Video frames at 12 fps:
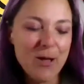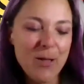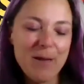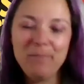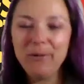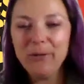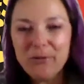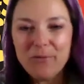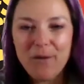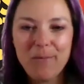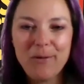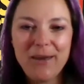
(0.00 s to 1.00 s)
and build your
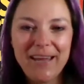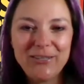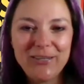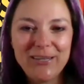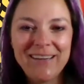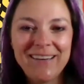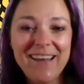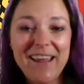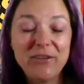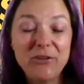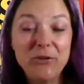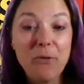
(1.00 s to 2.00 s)
reputation
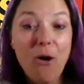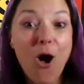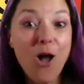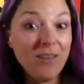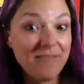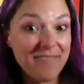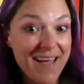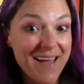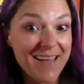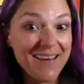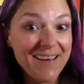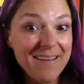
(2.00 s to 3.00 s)
and do all of that.
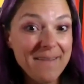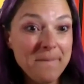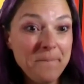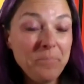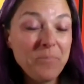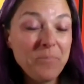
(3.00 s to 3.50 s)
Right.